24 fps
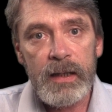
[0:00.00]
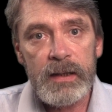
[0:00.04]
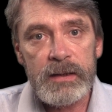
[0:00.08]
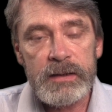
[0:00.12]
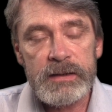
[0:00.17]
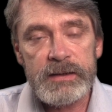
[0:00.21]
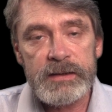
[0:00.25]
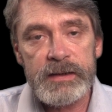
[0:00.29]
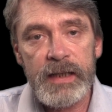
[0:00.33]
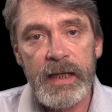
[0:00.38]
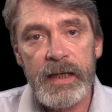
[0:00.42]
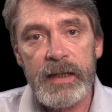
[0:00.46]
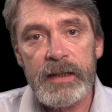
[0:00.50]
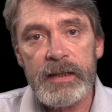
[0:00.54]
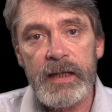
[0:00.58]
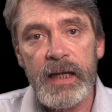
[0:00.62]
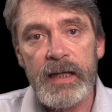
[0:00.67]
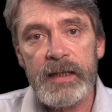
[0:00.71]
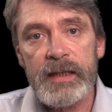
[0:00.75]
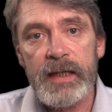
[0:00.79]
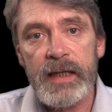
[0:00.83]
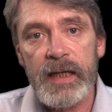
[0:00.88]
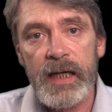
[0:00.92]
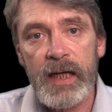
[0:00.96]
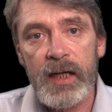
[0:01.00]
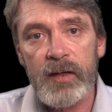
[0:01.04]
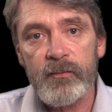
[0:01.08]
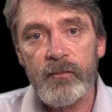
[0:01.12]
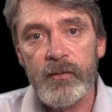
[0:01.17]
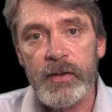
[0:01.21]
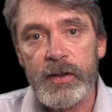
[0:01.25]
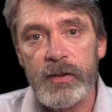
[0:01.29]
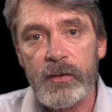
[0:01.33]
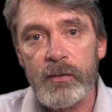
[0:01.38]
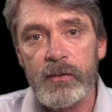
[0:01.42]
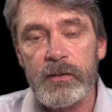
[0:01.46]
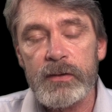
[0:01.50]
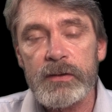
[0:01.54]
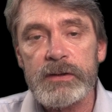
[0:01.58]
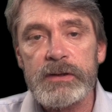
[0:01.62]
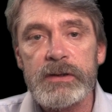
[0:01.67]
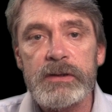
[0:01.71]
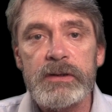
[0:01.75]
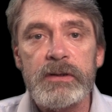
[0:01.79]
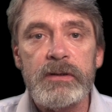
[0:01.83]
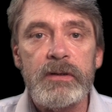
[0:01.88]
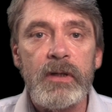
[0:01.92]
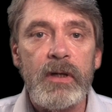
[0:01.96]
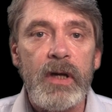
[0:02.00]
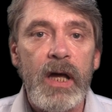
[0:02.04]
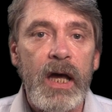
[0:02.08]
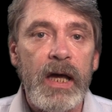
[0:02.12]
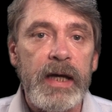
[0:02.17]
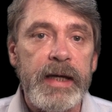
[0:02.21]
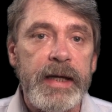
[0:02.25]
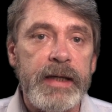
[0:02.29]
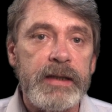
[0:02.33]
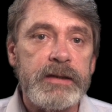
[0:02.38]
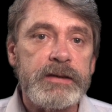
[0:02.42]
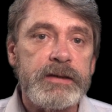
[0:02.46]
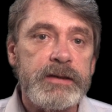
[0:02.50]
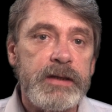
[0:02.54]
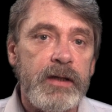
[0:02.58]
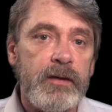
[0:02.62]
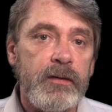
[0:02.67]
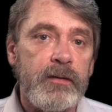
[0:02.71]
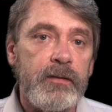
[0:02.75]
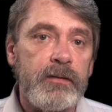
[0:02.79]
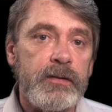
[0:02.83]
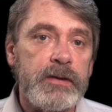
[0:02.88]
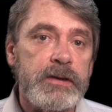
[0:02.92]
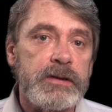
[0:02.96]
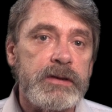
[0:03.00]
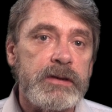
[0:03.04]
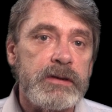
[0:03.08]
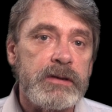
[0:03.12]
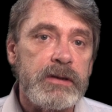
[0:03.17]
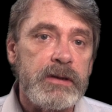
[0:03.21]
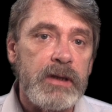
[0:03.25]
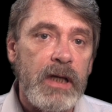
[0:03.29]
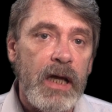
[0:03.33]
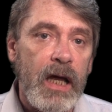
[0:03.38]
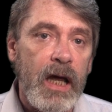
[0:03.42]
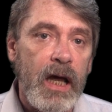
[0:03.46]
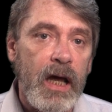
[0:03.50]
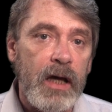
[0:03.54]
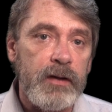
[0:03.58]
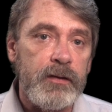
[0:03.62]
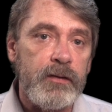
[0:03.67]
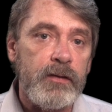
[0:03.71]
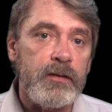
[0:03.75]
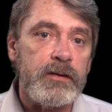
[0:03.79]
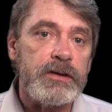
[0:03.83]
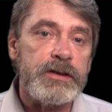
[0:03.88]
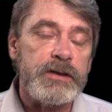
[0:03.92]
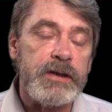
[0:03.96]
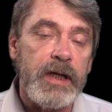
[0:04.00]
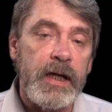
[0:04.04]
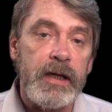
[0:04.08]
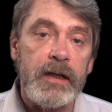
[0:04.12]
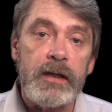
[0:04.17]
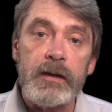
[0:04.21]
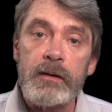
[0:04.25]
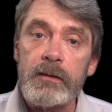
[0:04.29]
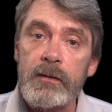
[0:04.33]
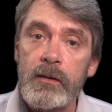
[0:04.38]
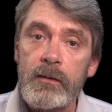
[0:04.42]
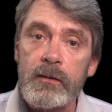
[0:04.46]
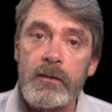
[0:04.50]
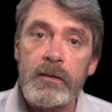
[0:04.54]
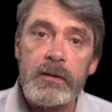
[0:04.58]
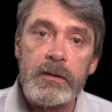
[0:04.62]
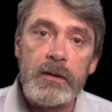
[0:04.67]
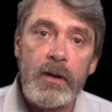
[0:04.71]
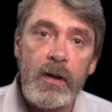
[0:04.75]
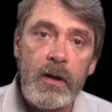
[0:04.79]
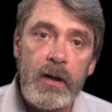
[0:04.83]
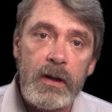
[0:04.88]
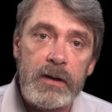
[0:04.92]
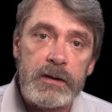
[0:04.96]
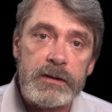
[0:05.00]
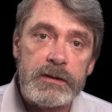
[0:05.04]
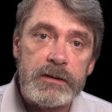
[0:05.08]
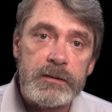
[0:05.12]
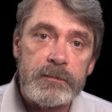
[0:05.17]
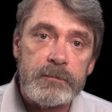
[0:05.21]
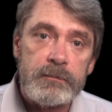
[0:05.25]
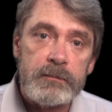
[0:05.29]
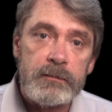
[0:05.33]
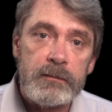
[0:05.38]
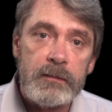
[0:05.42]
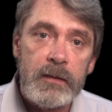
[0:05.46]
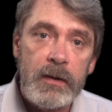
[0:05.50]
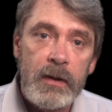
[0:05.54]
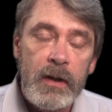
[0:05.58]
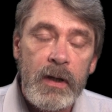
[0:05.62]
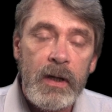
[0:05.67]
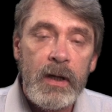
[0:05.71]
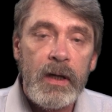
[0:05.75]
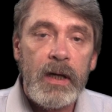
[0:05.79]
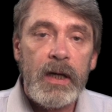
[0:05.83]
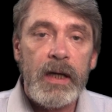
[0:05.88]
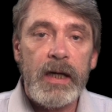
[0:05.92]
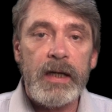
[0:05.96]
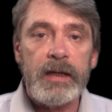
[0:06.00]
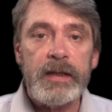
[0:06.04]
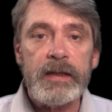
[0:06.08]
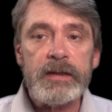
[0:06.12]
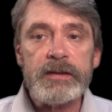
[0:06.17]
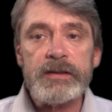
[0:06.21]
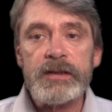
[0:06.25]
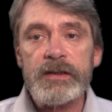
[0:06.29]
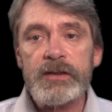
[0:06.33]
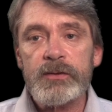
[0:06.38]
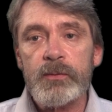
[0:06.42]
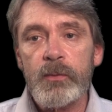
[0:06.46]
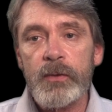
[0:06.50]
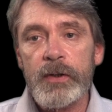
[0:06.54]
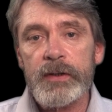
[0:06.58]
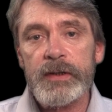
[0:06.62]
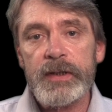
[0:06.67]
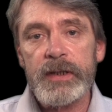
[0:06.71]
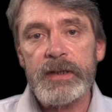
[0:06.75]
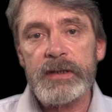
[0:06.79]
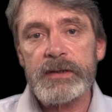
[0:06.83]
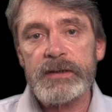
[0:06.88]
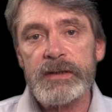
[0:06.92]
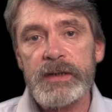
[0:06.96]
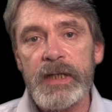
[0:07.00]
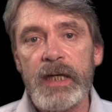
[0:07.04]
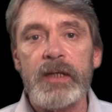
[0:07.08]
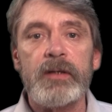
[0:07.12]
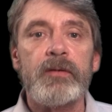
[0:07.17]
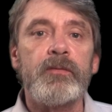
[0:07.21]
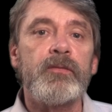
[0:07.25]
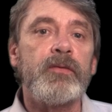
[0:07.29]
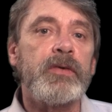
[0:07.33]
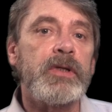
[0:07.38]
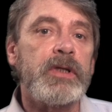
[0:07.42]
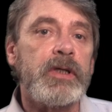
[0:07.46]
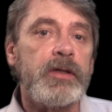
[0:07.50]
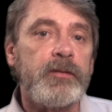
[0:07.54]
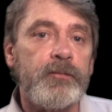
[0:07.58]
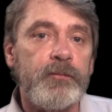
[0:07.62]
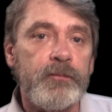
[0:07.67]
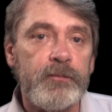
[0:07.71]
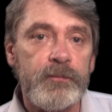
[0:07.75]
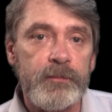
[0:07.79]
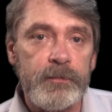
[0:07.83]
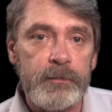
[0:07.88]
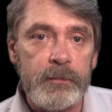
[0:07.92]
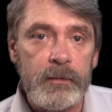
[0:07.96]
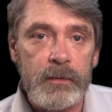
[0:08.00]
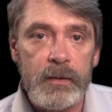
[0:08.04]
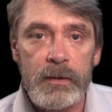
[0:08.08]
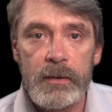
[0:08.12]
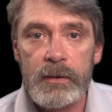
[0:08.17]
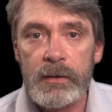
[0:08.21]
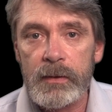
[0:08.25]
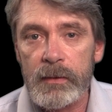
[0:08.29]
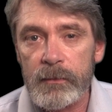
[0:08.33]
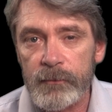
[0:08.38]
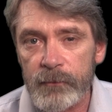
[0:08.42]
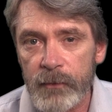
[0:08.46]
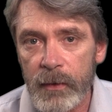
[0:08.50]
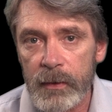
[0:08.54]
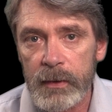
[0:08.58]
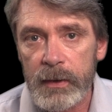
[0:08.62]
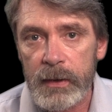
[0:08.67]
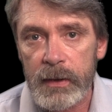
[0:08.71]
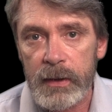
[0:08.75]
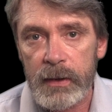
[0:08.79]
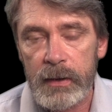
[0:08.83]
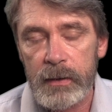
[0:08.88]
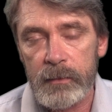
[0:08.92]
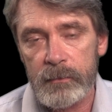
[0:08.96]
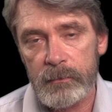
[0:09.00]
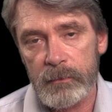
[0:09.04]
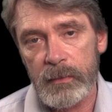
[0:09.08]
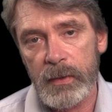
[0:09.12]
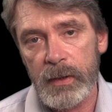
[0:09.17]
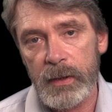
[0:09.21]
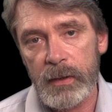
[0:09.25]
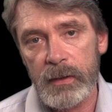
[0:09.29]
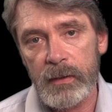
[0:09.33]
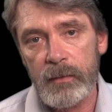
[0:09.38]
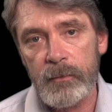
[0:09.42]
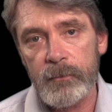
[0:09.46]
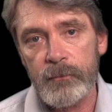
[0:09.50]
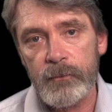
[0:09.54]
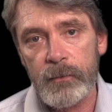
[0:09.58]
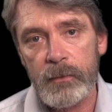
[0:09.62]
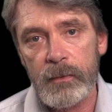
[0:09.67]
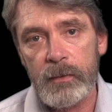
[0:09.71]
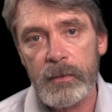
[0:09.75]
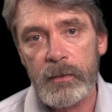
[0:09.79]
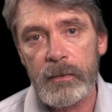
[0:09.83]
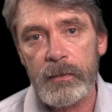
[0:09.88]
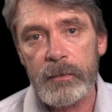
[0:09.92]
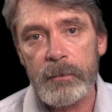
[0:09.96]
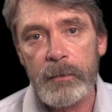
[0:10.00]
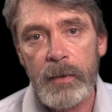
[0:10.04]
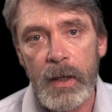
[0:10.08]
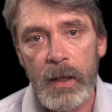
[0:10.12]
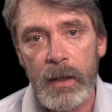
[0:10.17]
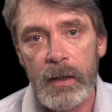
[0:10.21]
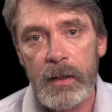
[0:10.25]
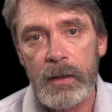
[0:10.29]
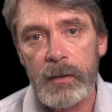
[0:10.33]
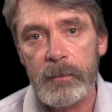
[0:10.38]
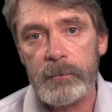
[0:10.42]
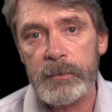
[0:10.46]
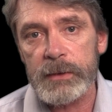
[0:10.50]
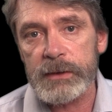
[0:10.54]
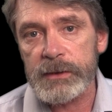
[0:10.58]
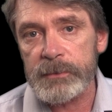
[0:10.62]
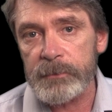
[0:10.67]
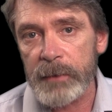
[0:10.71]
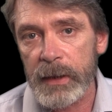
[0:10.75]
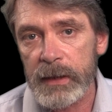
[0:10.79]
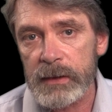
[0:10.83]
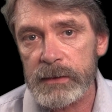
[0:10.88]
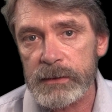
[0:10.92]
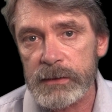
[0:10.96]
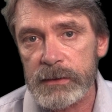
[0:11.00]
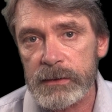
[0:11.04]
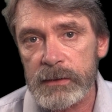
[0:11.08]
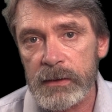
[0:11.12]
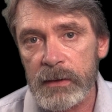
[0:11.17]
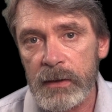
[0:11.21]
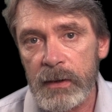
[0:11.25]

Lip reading: said that they have recourse against terrorists under state and local laws. And this is where things get really funky for Ms. Mensch.